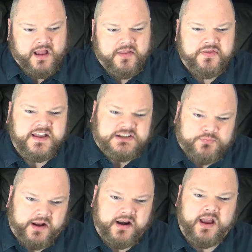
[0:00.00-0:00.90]
This
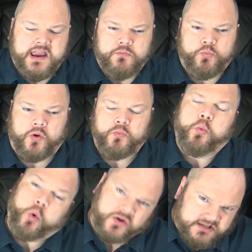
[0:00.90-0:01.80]
one, it w
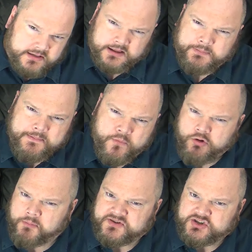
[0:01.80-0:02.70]
was a little bit
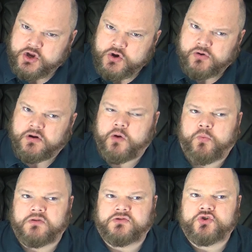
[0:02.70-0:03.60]
more obscure. I
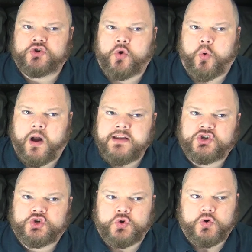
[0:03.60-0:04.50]
wasn't quite
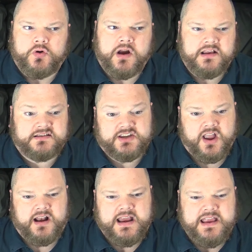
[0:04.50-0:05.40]
sure. It,
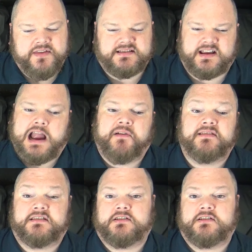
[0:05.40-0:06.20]
certainly, there's a character